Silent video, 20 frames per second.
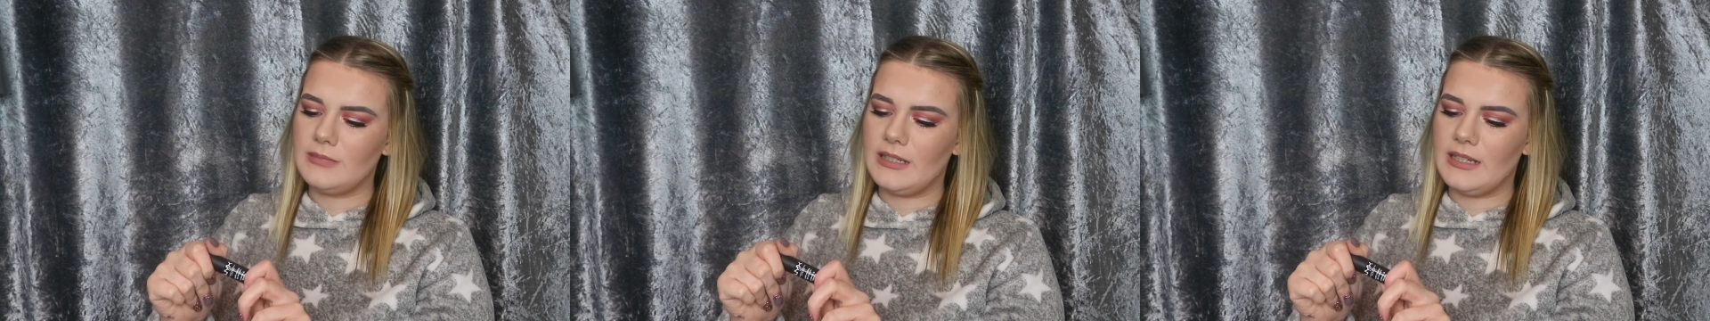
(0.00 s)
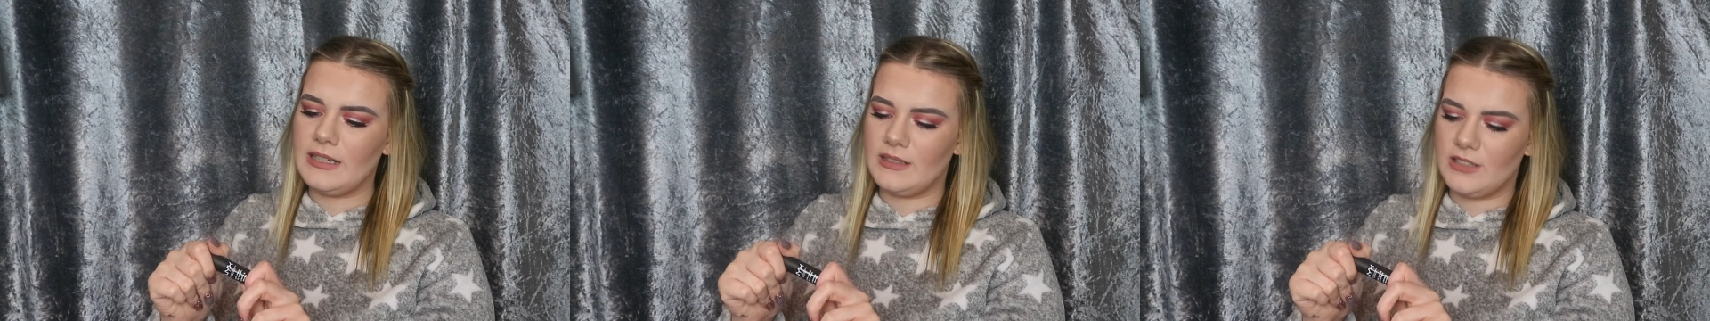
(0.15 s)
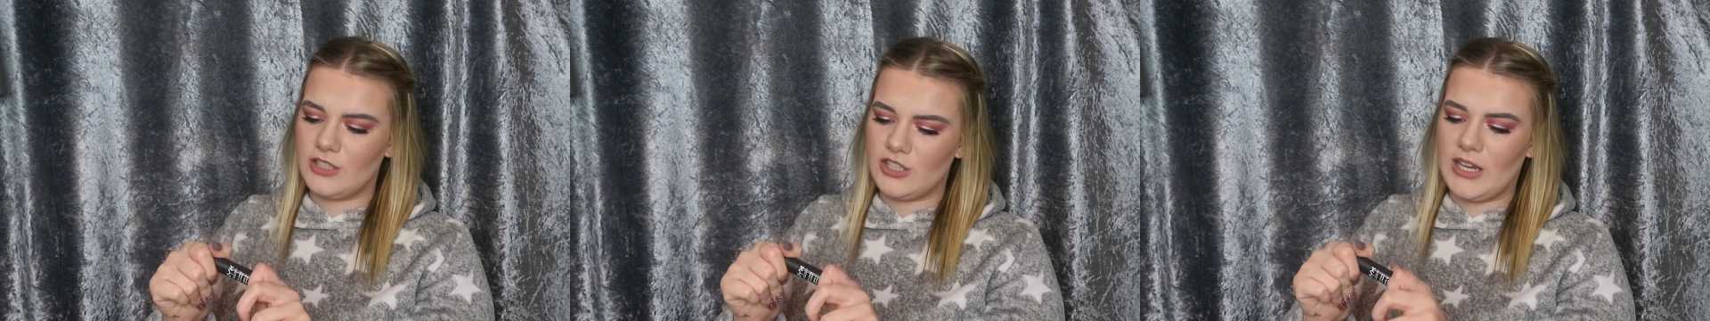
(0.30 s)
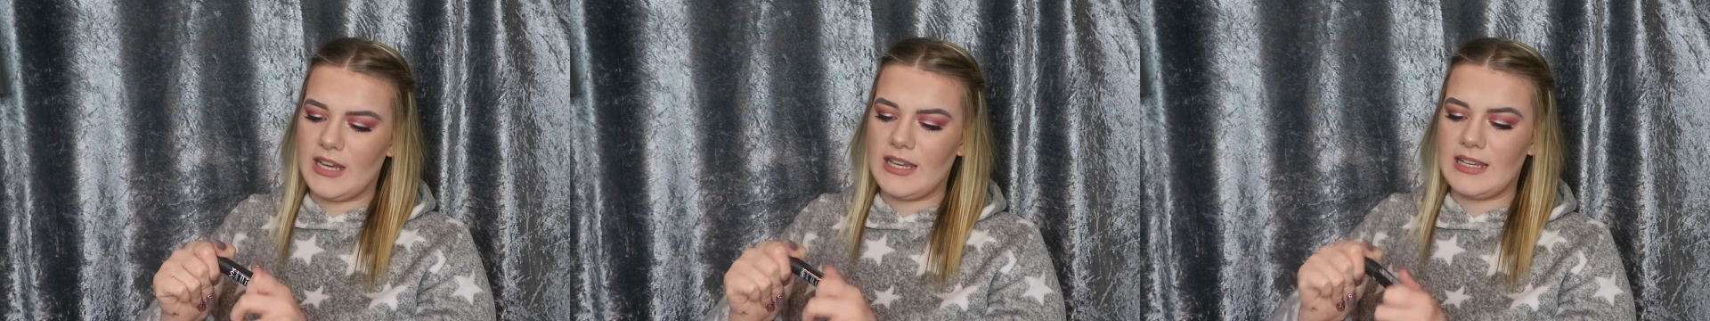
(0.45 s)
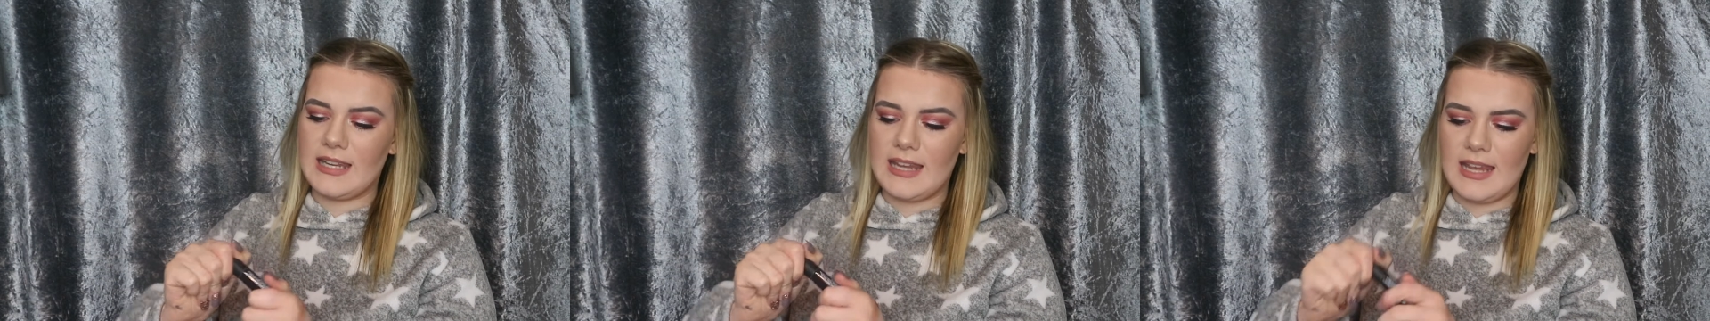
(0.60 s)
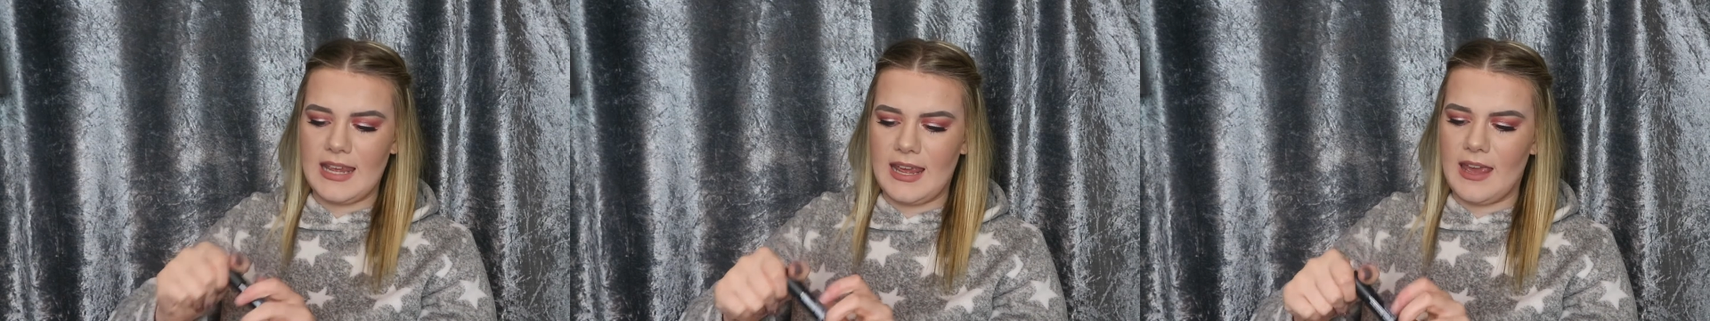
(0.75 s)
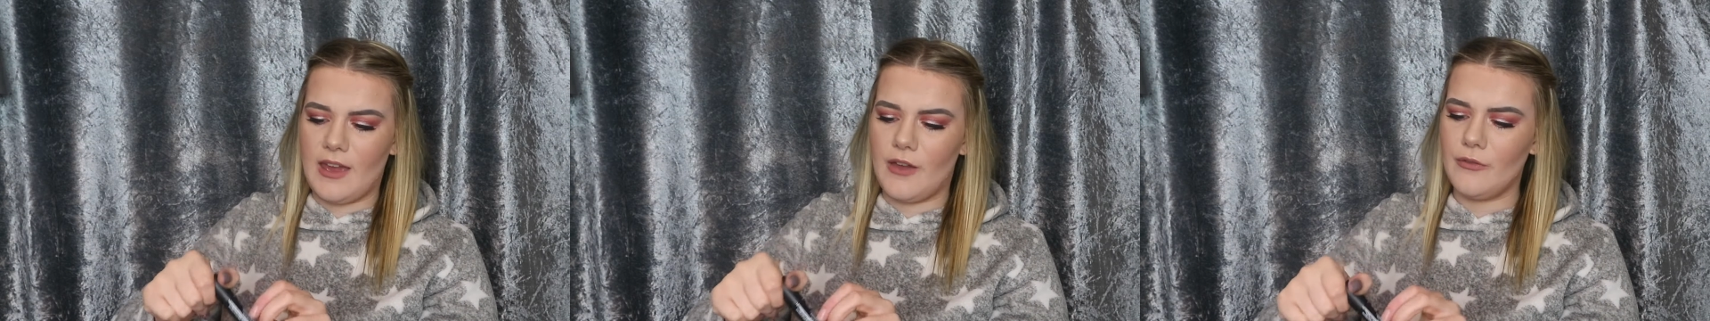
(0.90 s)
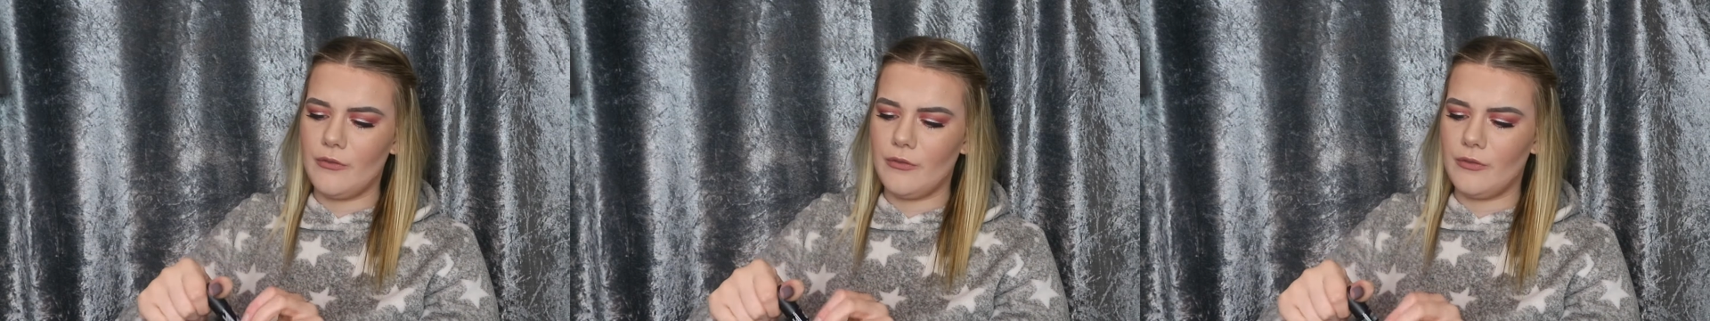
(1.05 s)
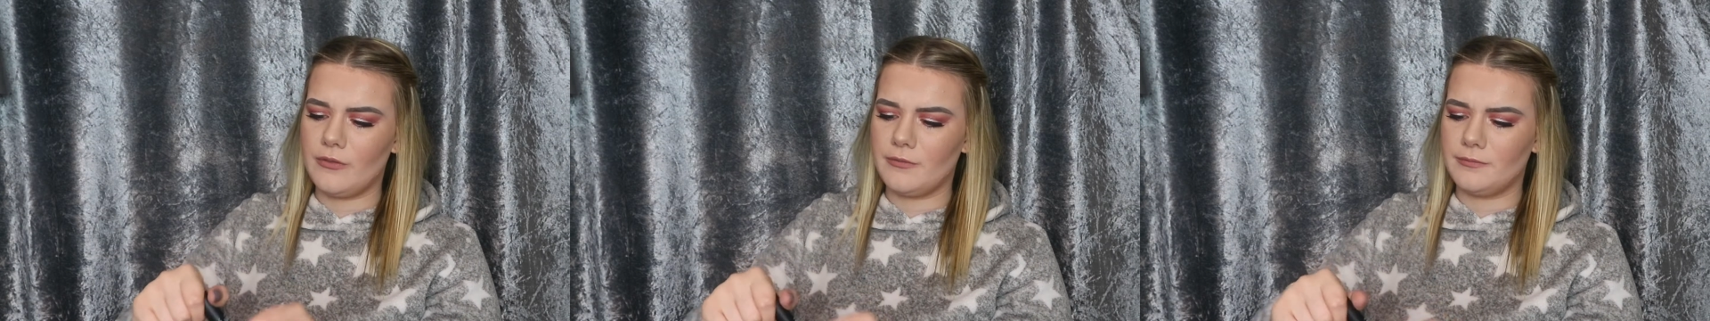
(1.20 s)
in the shade Kiev,